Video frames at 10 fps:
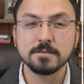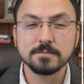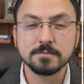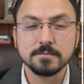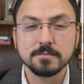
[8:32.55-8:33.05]

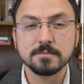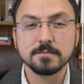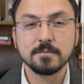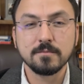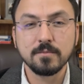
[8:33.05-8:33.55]

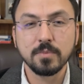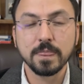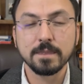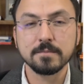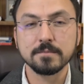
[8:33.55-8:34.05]

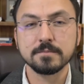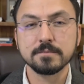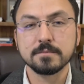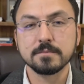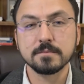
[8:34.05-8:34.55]

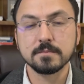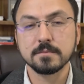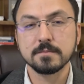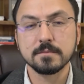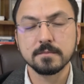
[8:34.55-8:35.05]

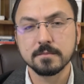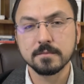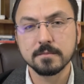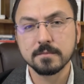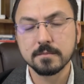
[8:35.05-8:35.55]

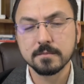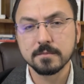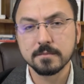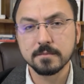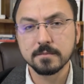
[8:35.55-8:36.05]

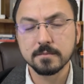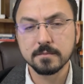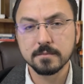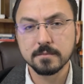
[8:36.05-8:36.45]
The person shown says nothing.